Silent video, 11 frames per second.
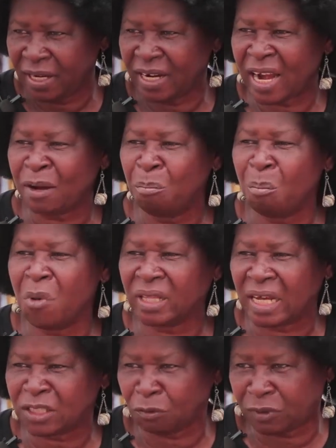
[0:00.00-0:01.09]
Like
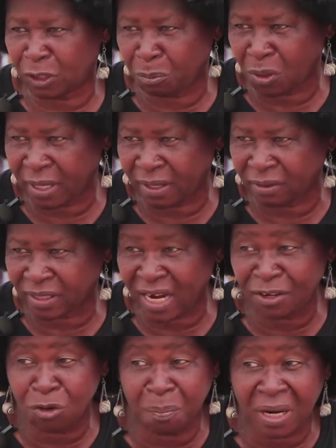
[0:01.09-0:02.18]
mothers of Chibok girls.
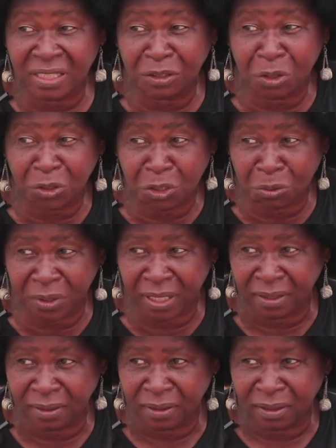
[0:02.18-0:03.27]
Can you imagine your
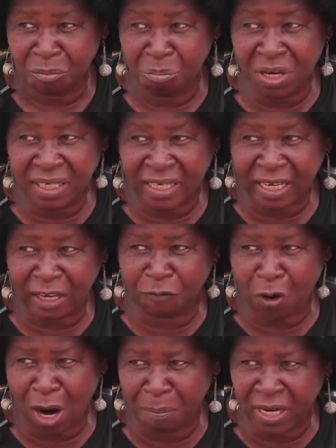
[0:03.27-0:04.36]
children being taken
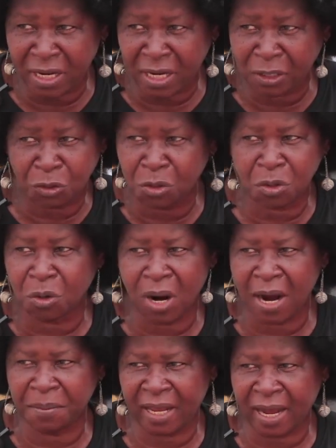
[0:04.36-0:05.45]
for how many years? You don't know
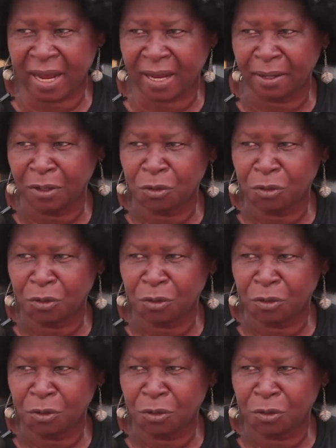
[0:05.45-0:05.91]
how they are.